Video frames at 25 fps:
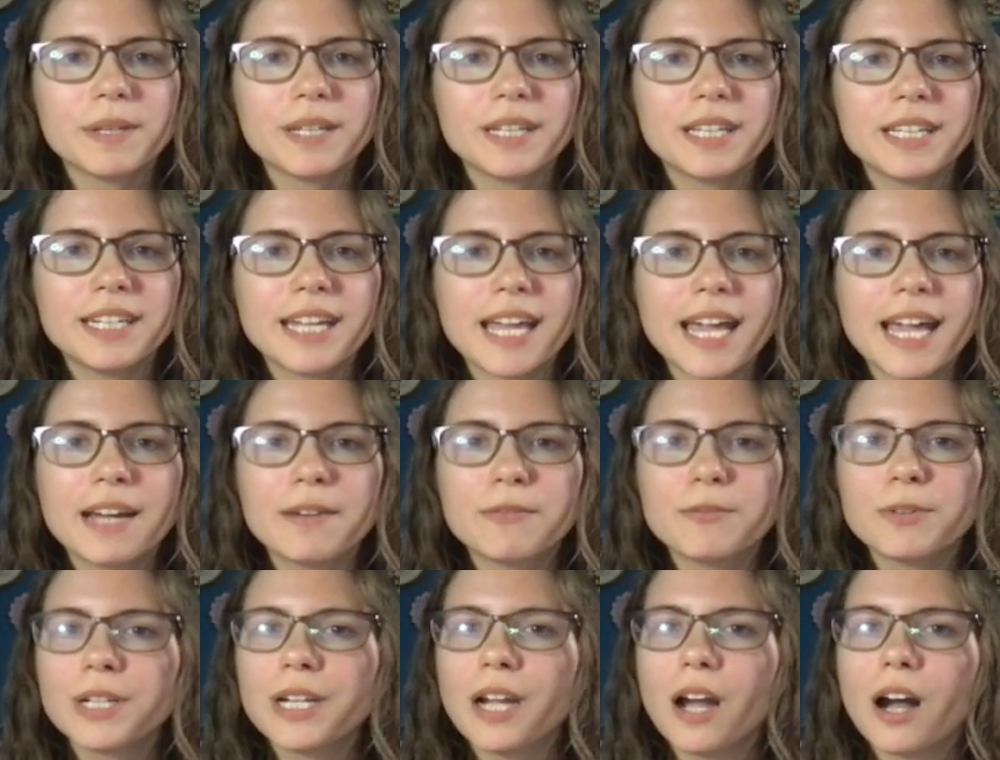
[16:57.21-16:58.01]
in
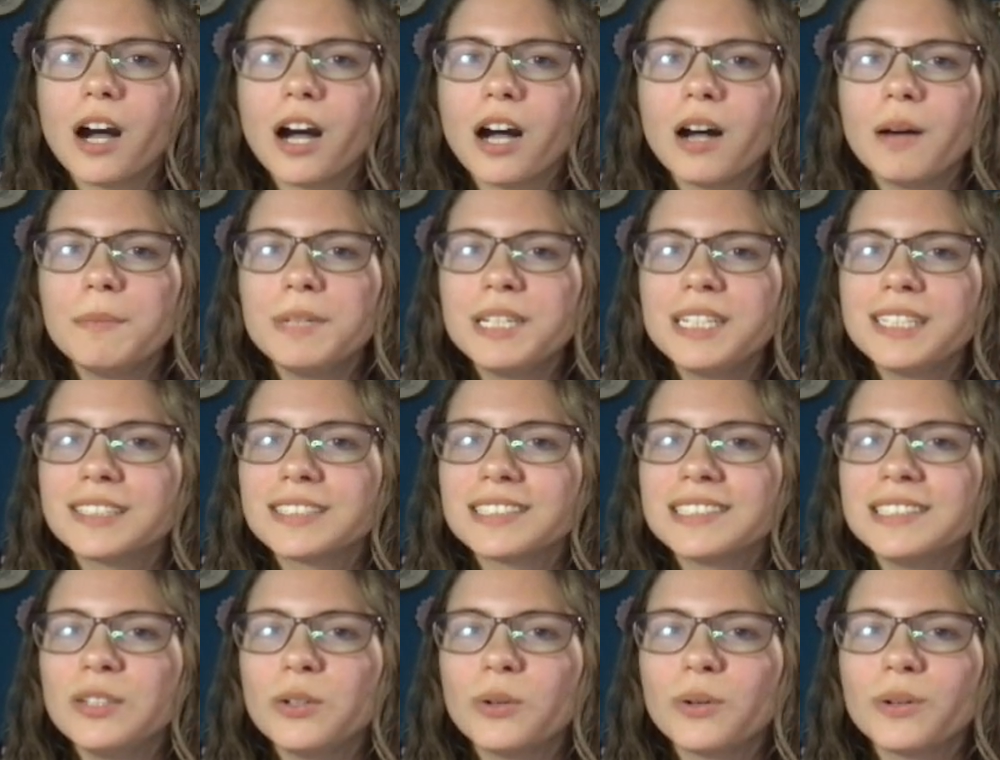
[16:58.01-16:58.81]
every
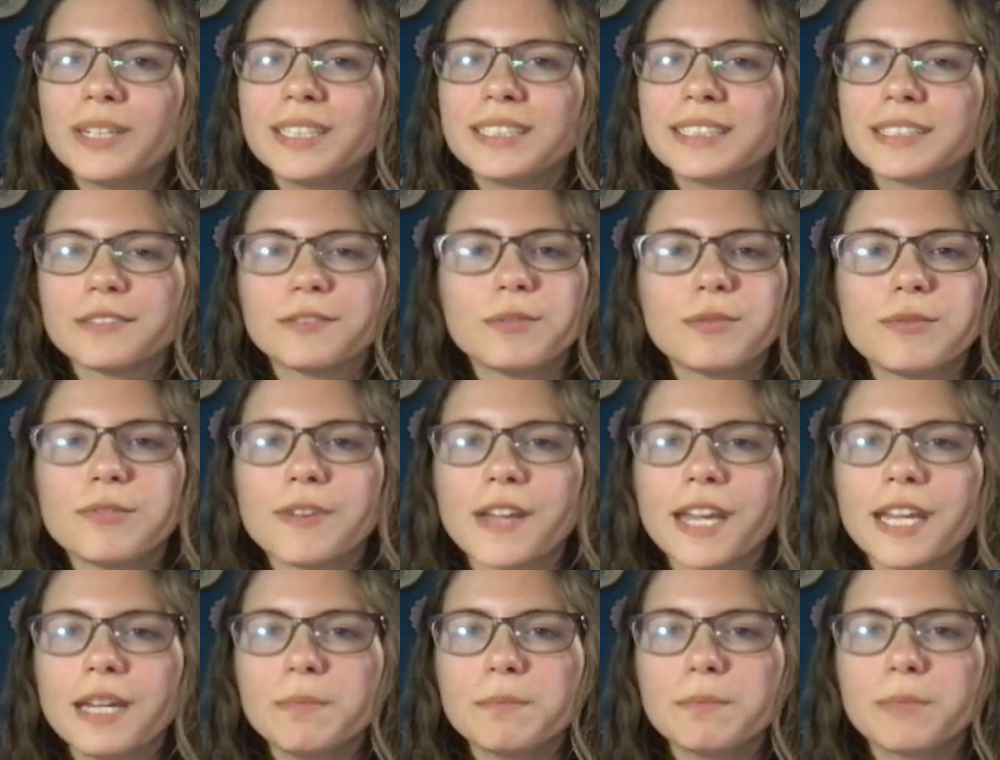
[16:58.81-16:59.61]
ominous noise and
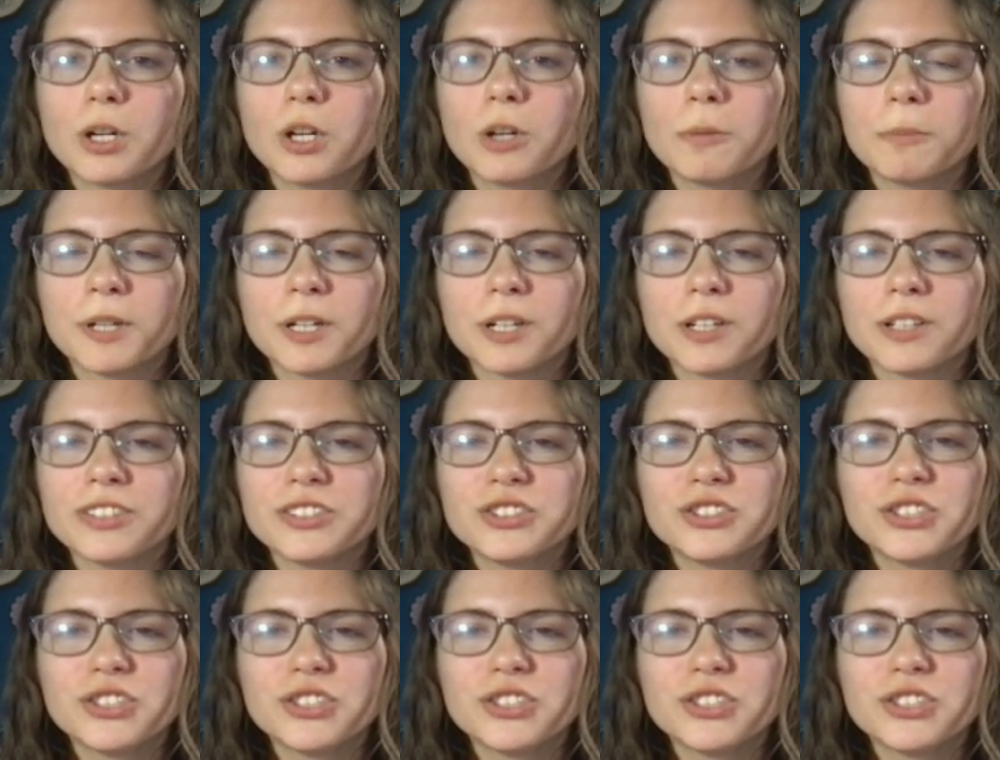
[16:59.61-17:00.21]
faint murmur